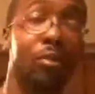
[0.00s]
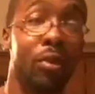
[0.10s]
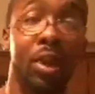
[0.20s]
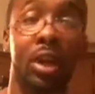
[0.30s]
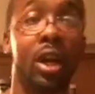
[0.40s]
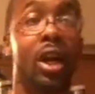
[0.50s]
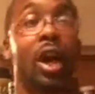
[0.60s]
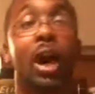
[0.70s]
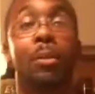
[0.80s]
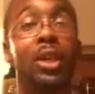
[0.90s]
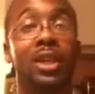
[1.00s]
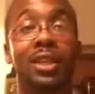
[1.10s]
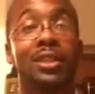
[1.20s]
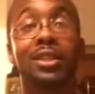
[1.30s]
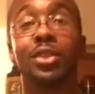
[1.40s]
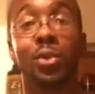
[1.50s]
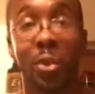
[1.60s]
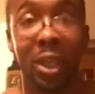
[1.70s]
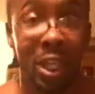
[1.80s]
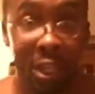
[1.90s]
front. I'm gonna give this a
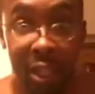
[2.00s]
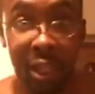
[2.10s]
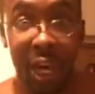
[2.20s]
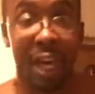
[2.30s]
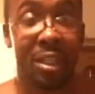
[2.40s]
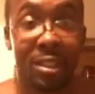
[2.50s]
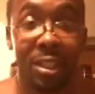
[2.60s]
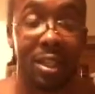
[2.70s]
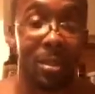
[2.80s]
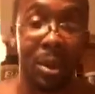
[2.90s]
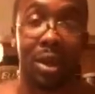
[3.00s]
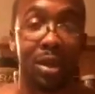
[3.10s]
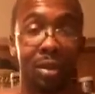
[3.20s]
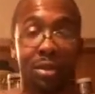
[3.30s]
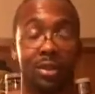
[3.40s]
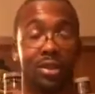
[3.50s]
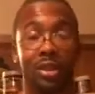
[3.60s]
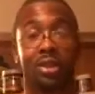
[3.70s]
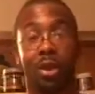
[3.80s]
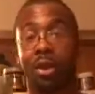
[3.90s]
3 out of 10, man.
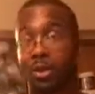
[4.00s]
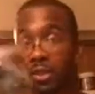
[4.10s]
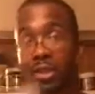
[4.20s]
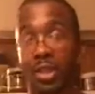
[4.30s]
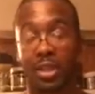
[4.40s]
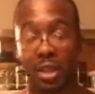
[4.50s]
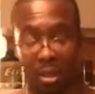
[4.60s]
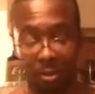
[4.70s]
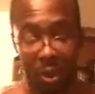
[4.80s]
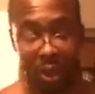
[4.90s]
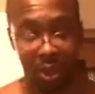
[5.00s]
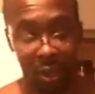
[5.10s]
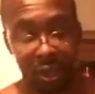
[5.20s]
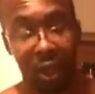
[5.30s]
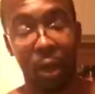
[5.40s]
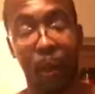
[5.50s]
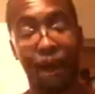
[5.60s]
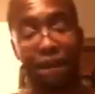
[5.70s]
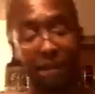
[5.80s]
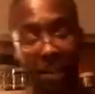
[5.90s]
This hard to take down right here now.
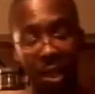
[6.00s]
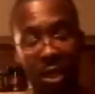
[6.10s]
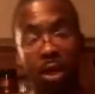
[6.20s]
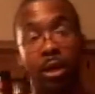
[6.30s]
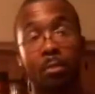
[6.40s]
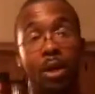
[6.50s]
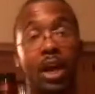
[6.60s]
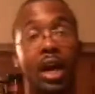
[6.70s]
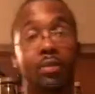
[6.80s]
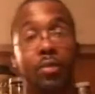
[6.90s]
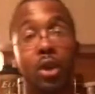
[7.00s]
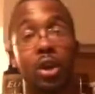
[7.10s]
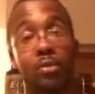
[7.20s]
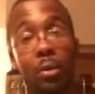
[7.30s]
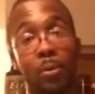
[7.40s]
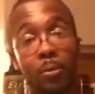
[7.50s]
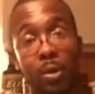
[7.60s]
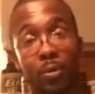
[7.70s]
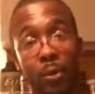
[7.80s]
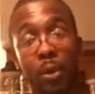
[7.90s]
But as far as for
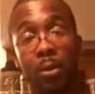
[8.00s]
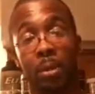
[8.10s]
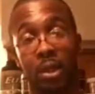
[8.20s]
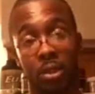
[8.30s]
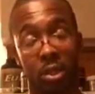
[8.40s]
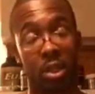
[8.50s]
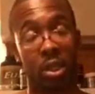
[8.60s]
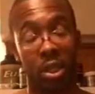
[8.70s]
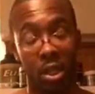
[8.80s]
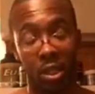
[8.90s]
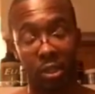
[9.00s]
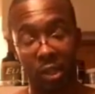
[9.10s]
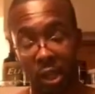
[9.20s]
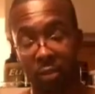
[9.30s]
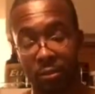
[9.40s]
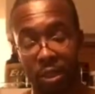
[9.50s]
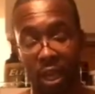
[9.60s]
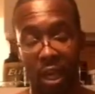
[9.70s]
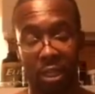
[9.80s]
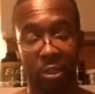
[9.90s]
performance, the serving
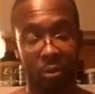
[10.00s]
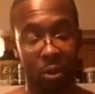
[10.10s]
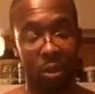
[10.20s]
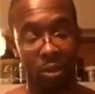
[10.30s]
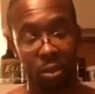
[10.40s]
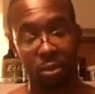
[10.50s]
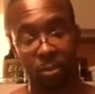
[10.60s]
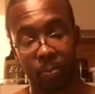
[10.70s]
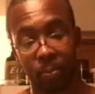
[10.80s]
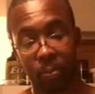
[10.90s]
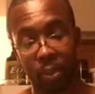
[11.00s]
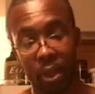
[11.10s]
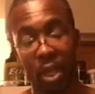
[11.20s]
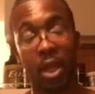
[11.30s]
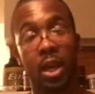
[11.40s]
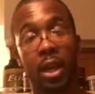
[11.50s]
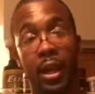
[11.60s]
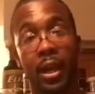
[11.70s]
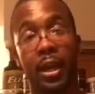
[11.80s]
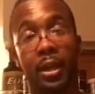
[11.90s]
size is 1 scoop.
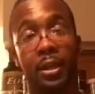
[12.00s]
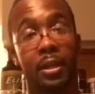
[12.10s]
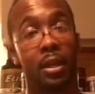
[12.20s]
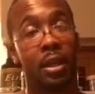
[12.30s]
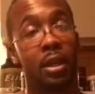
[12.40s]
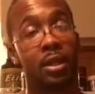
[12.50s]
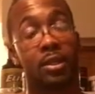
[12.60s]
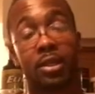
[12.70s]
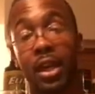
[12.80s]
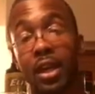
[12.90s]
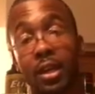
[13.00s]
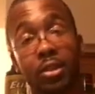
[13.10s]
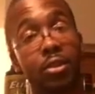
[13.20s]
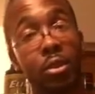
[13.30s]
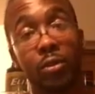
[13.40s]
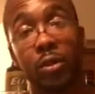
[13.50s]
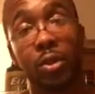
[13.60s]
And to tell you the truth,